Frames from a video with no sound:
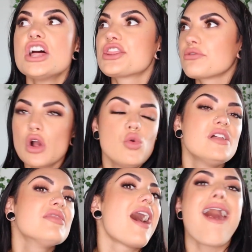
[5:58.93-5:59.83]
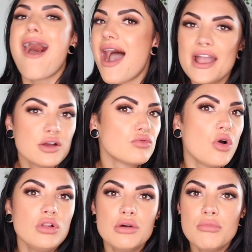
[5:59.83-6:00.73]
throw in the eye
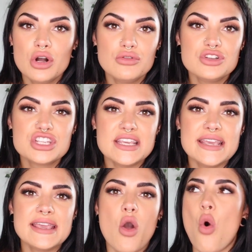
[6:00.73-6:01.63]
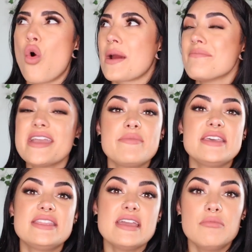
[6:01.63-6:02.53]
roll emoji, or maybe
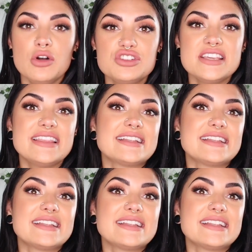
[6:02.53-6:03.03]
the emoji